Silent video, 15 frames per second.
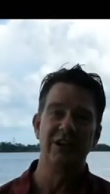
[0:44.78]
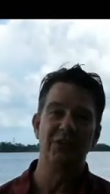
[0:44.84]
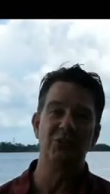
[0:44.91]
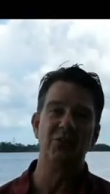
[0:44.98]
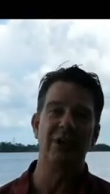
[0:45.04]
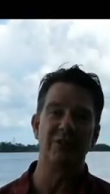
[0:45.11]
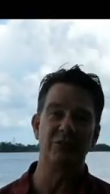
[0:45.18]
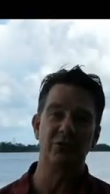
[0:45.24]

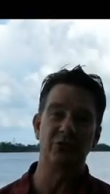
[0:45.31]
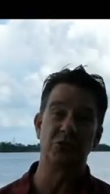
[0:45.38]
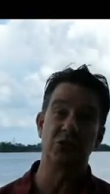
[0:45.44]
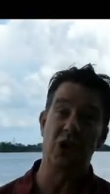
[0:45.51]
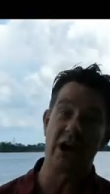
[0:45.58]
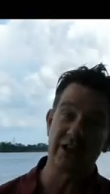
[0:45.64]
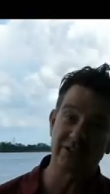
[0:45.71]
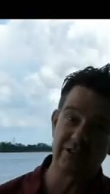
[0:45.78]
you have those
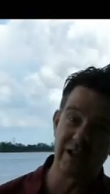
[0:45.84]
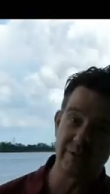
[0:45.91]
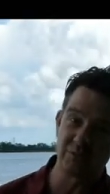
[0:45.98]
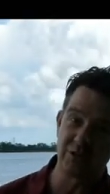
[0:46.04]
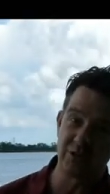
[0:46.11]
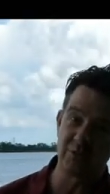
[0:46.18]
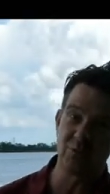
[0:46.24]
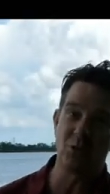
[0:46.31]
dock stamps
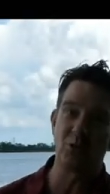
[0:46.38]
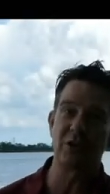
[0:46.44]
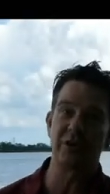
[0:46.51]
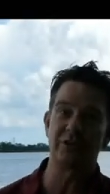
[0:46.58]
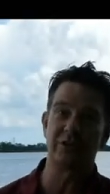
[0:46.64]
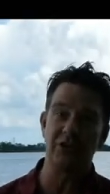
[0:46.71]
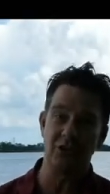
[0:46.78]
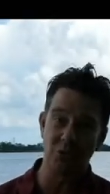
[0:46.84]
on the
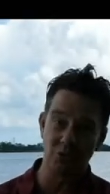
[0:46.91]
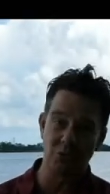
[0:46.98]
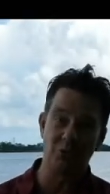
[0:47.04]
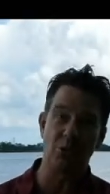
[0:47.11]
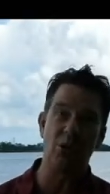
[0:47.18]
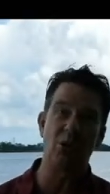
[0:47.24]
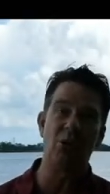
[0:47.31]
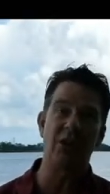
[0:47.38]
mortgage that you, the
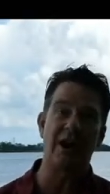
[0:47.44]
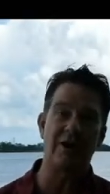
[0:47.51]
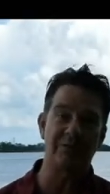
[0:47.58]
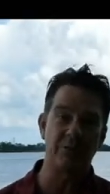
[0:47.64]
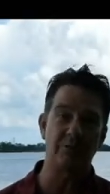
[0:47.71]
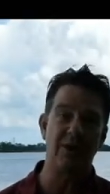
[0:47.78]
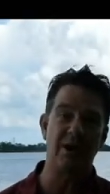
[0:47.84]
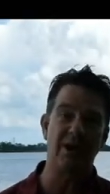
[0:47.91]
borrower, have
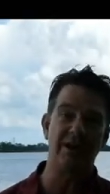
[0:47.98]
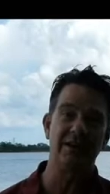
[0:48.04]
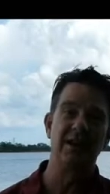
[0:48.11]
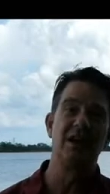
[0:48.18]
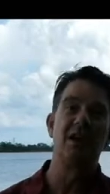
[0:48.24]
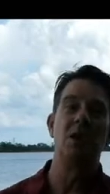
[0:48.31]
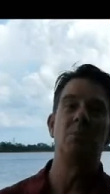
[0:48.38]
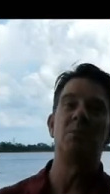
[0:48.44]
to pay,
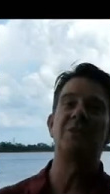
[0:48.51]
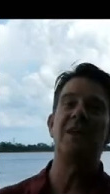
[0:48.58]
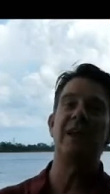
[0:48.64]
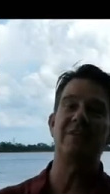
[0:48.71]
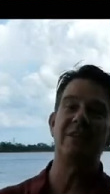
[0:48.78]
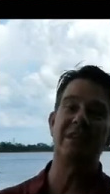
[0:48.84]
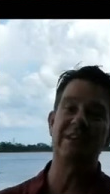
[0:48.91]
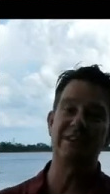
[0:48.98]
but they
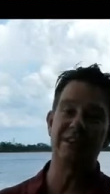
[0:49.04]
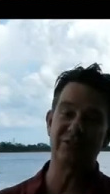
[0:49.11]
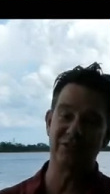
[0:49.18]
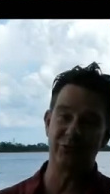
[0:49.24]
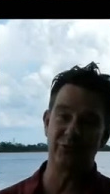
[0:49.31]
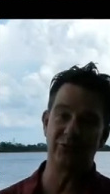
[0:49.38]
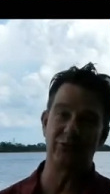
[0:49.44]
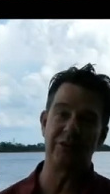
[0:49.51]
have that
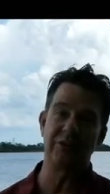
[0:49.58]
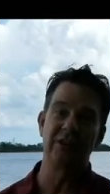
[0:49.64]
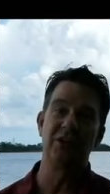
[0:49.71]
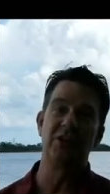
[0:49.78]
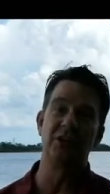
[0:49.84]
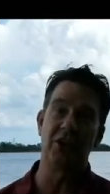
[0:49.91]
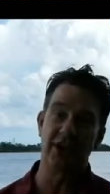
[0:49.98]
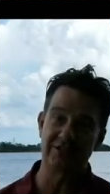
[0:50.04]
additional fee,
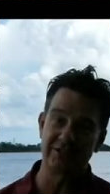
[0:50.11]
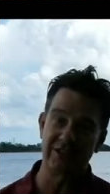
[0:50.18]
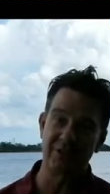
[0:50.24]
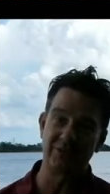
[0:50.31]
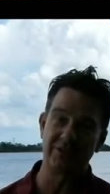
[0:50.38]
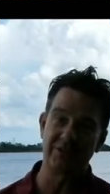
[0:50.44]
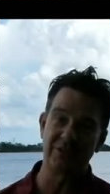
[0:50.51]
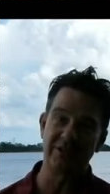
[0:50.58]
dock
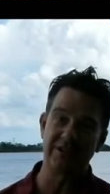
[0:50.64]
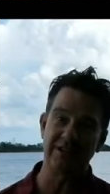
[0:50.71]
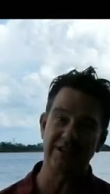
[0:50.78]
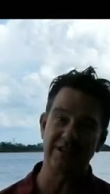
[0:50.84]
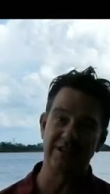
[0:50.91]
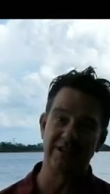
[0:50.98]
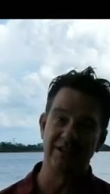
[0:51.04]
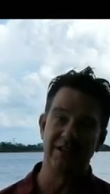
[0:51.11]
stamps on the
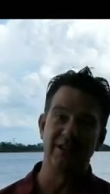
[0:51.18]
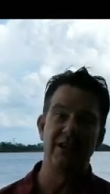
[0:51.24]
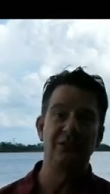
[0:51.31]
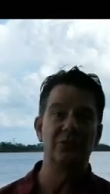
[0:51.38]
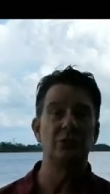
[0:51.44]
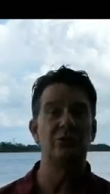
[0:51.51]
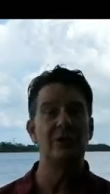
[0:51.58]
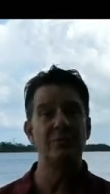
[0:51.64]
deed.
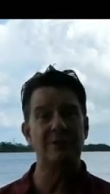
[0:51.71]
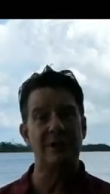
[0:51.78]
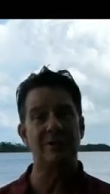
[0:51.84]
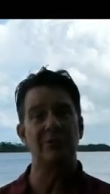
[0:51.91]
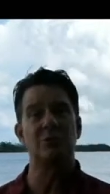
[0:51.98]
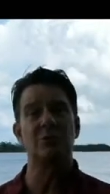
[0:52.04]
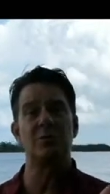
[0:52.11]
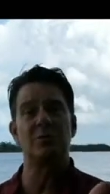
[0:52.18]
So
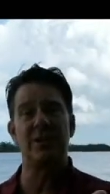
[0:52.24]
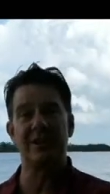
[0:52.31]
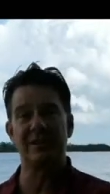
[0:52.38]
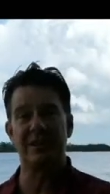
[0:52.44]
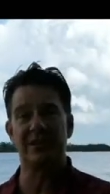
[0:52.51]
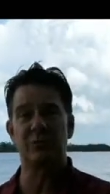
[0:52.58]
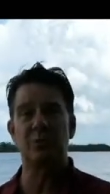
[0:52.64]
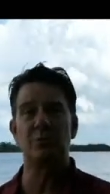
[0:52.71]
sometimes when they're paying
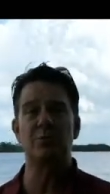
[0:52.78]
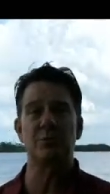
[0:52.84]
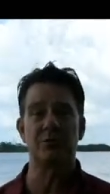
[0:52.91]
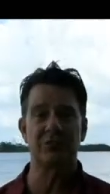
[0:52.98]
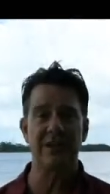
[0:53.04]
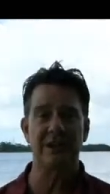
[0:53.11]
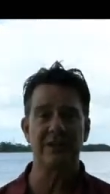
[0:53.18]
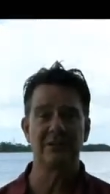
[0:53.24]
that 3%,
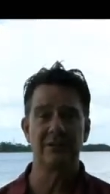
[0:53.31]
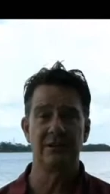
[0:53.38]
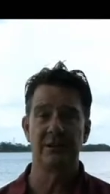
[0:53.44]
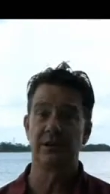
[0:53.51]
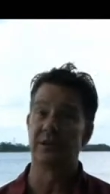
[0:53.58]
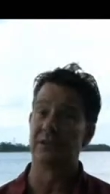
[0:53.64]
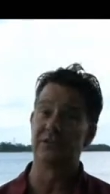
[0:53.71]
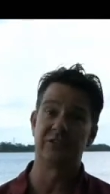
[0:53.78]

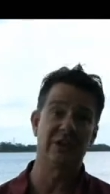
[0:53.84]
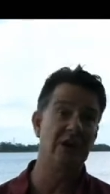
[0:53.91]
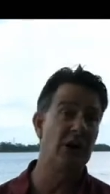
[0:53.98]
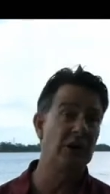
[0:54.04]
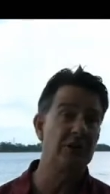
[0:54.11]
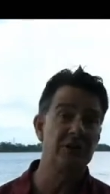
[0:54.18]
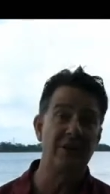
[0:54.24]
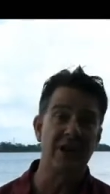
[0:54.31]
let's say a
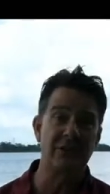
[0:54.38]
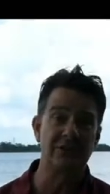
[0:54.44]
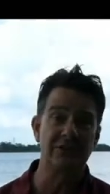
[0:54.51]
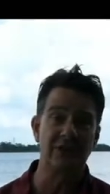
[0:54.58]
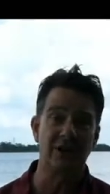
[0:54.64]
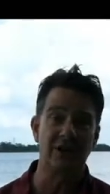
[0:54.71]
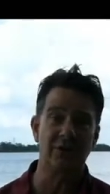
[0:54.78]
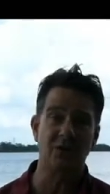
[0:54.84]
$100,000
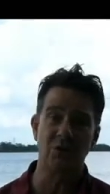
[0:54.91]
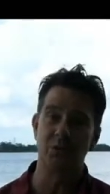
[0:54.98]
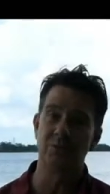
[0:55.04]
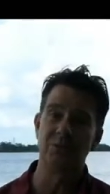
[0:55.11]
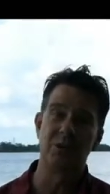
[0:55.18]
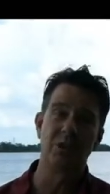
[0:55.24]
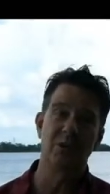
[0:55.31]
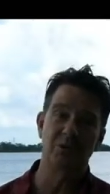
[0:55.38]
home,
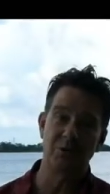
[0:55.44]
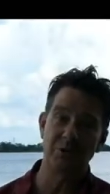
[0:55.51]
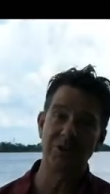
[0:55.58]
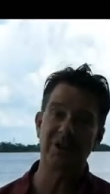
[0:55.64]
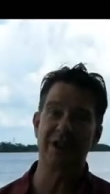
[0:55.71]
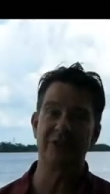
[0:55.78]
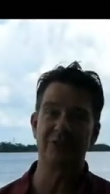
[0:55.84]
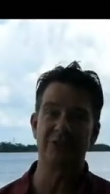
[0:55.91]

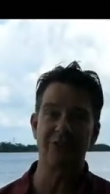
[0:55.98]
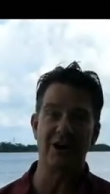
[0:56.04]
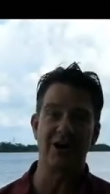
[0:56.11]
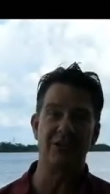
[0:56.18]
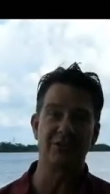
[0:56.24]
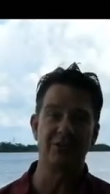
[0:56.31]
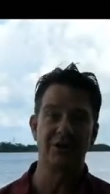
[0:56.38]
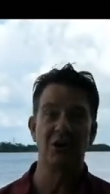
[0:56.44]

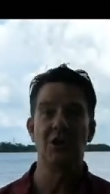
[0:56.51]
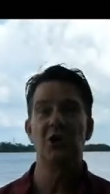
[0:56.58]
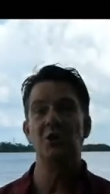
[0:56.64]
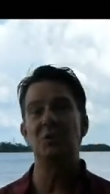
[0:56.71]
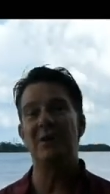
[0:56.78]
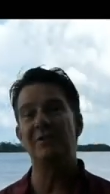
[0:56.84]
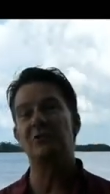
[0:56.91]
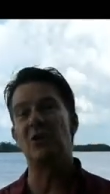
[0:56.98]
$3,000,
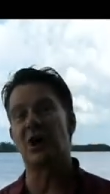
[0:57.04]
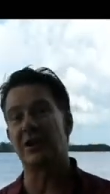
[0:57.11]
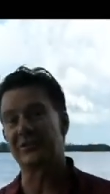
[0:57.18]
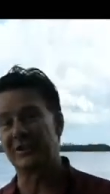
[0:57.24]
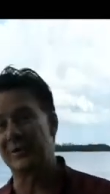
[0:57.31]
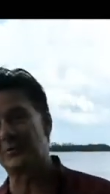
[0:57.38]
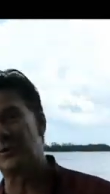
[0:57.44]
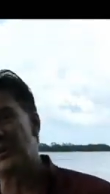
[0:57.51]
you have dock
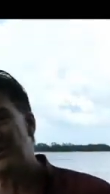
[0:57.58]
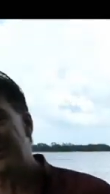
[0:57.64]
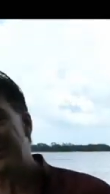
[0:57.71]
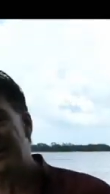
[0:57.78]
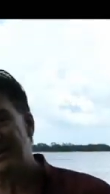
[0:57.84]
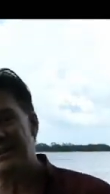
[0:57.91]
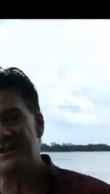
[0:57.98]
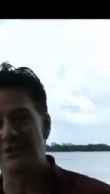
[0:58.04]
stamps on the
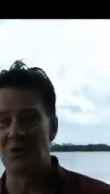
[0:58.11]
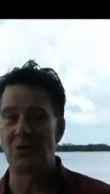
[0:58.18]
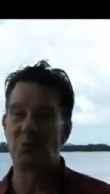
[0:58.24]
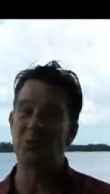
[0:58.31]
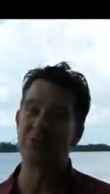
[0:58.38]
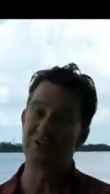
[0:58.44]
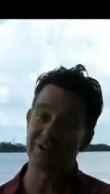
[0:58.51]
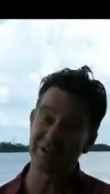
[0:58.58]
deed,
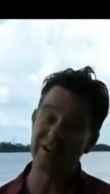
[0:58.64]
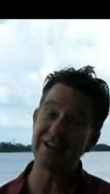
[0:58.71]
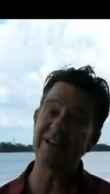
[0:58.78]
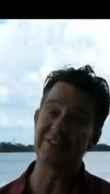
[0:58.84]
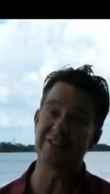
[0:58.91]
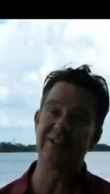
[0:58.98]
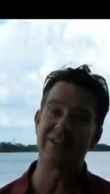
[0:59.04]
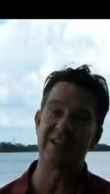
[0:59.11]
which it eats
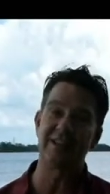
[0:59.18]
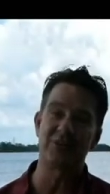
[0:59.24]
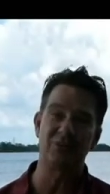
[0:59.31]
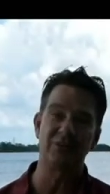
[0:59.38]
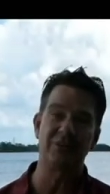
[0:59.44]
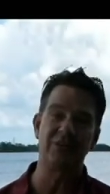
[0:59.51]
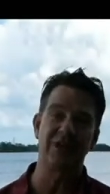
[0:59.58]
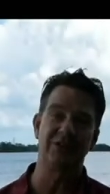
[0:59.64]
into that $3,000.